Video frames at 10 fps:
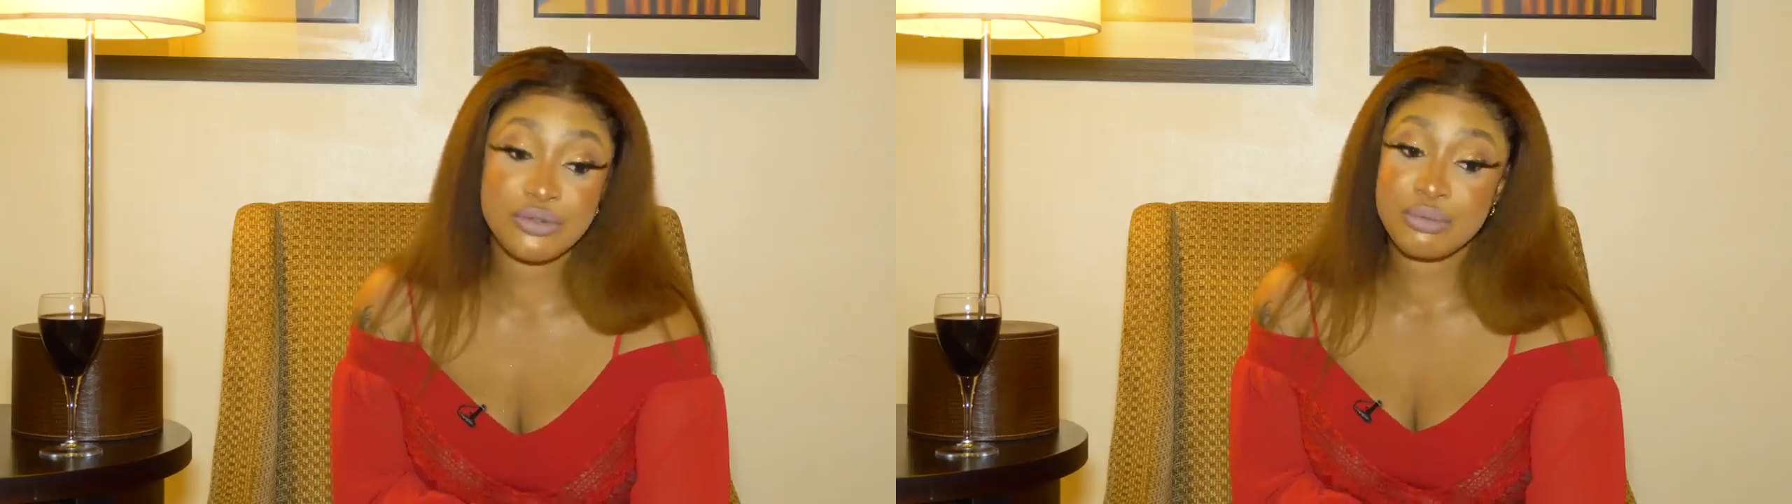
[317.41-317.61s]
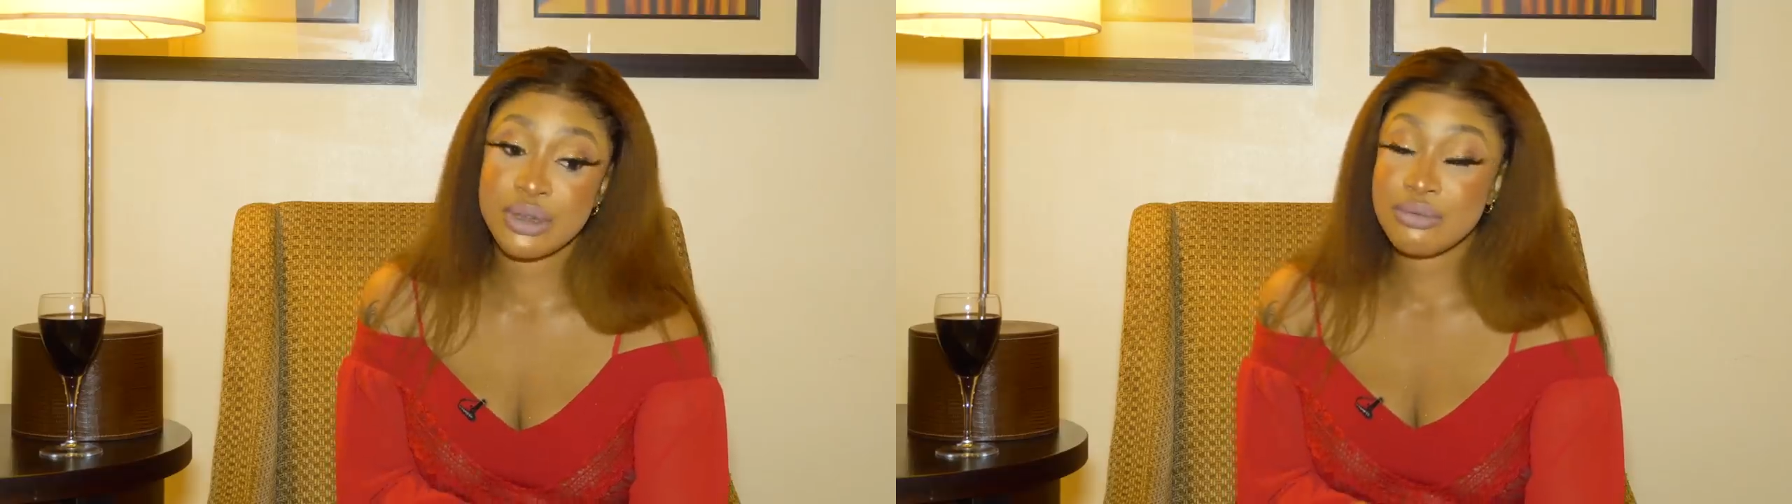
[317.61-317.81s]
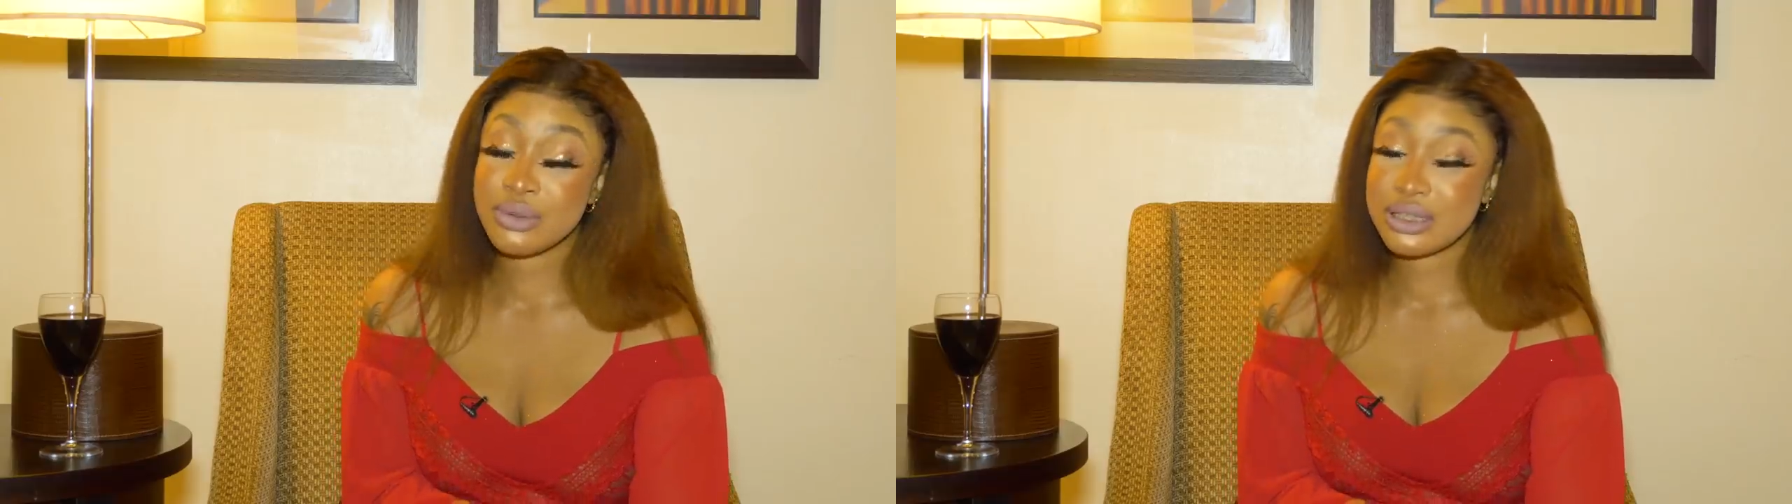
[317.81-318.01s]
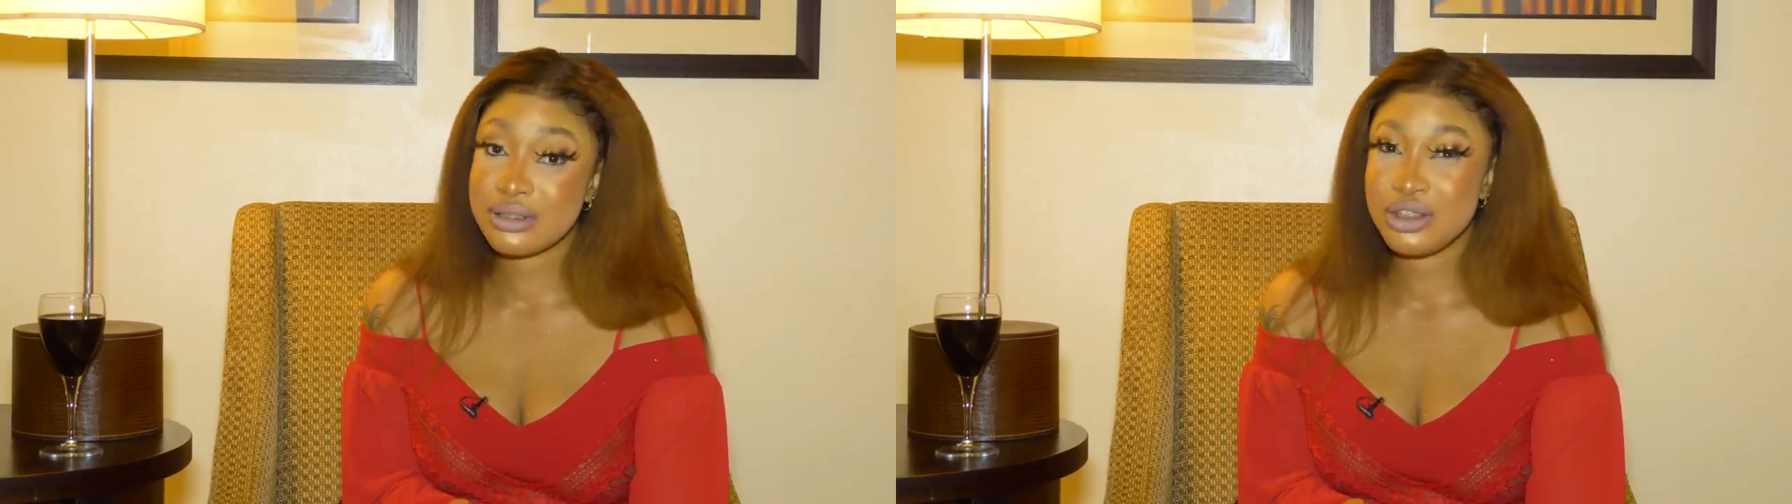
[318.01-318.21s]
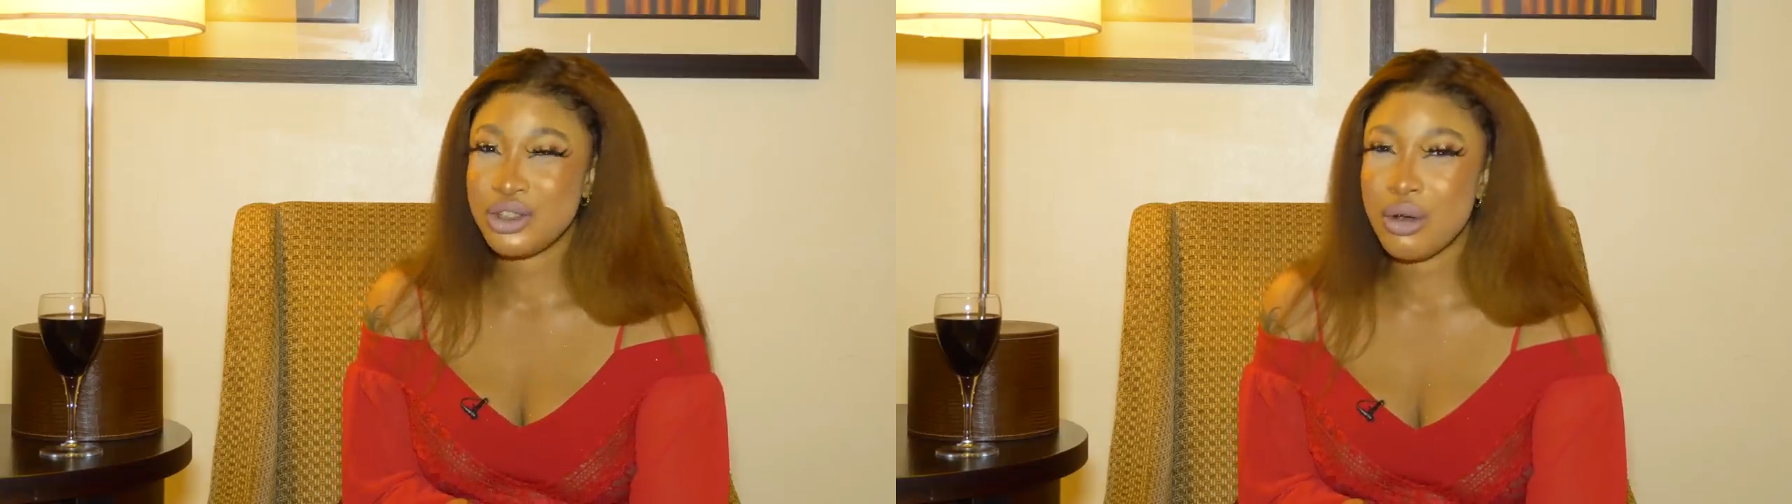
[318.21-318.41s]
from when he
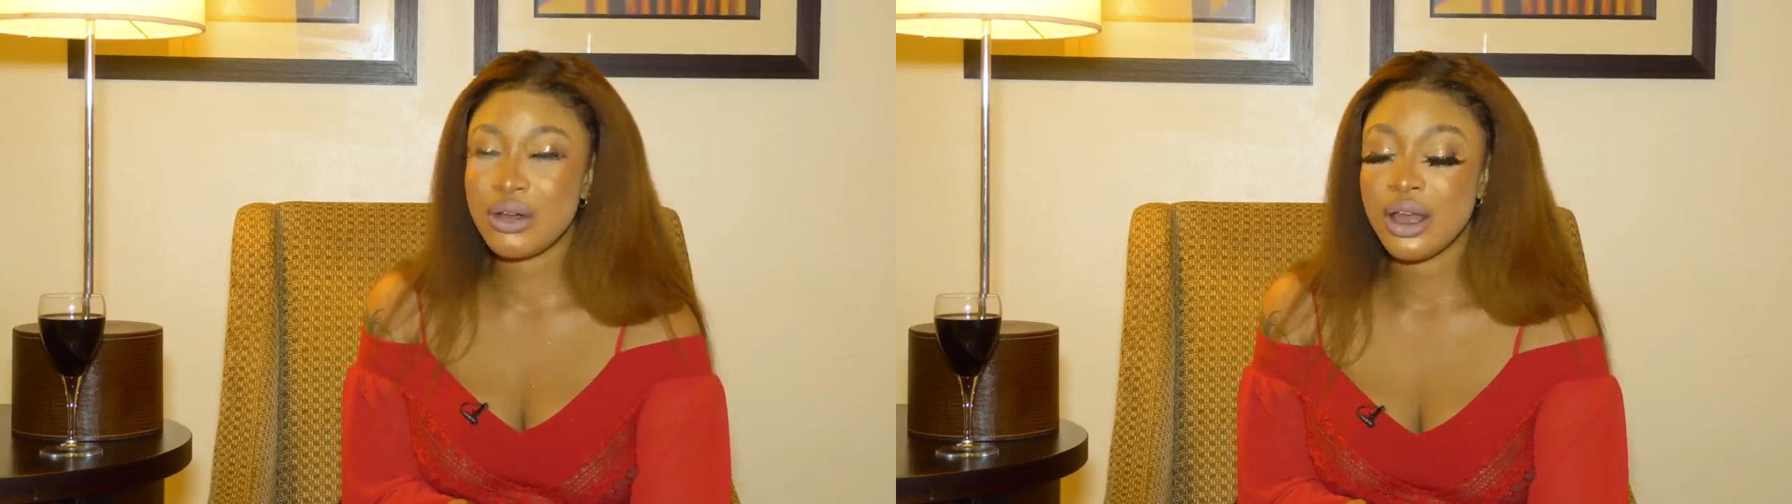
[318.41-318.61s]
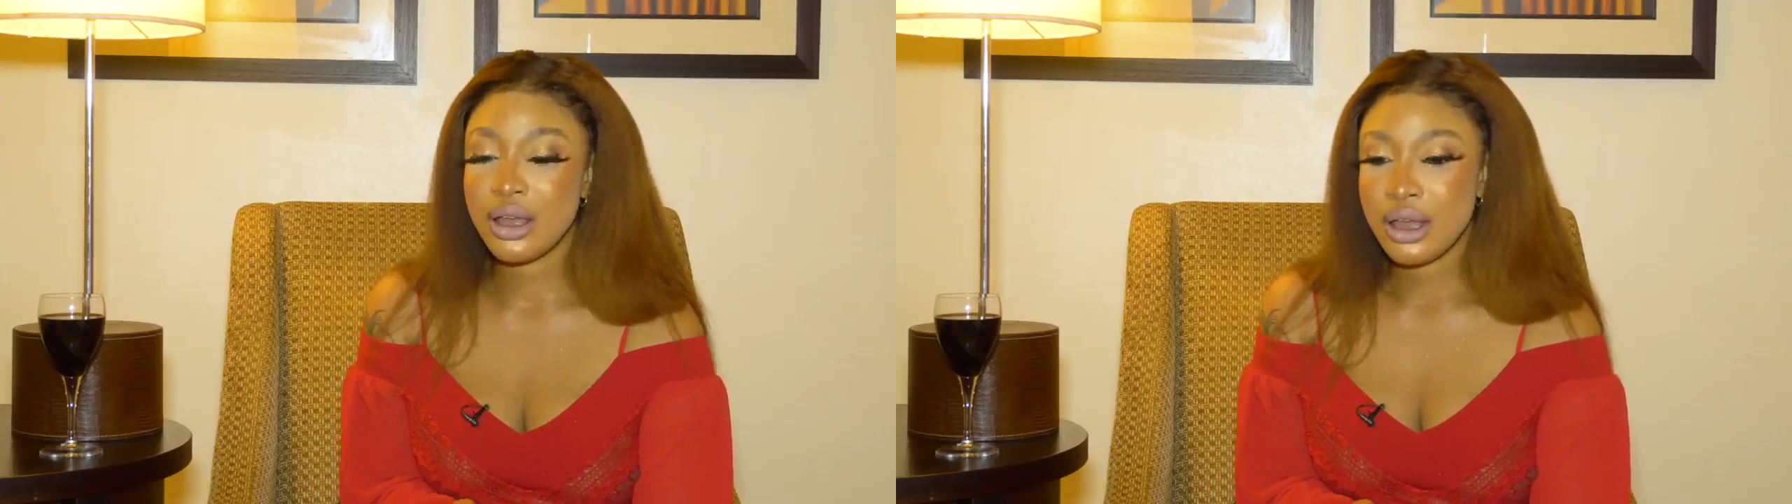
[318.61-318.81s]
was young